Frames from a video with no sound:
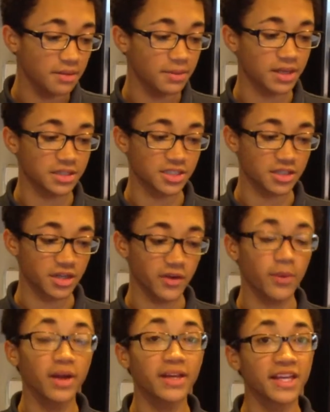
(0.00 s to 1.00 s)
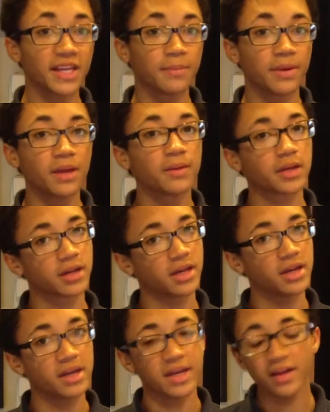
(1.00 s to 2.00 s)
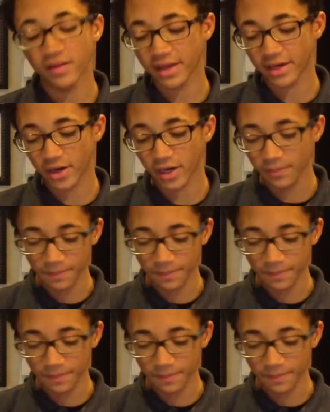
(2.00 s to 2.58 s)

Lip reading: because you're going to want to keep it. You're going to need it later.